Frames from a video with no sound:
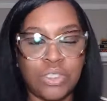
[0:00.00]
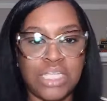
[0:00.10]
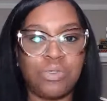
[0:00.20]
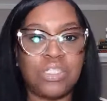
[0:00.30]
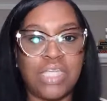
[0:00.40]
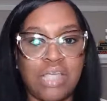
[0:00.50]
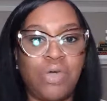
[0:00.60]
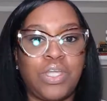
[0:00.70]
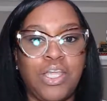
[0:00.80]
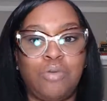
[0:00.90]
So that's what day
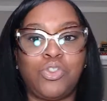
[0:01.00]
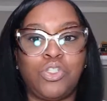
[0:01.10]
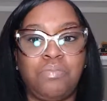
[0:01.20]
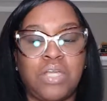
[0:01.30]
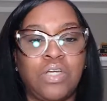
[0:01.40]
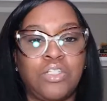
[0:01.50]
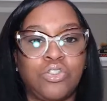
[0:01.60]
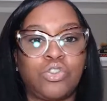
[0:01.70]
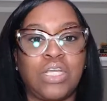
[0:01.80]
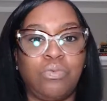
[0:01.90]
one helped you to better
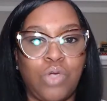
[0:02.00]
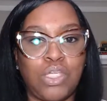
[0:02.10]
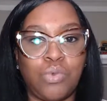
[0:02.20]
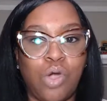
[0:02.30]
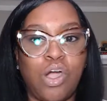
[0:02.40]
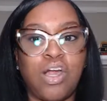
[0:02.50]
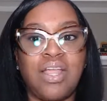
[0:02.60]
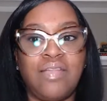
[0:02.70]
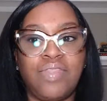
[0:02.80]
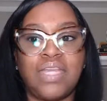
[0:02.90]
understand where you
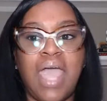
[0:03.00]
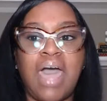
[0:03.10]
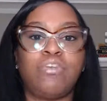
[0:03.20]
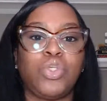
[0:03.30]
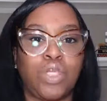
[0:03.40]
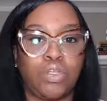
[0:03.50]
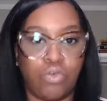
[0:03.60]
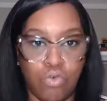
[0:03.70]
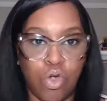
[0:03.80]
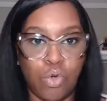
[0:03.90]
are and then how you
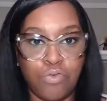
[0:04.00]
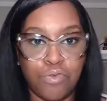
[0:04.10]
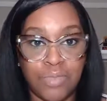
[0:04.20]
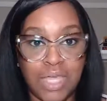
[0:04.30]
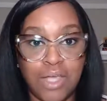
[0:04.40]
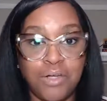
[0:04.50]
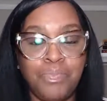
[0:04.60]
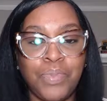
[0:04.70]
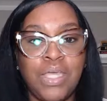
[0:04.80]
can grow from there.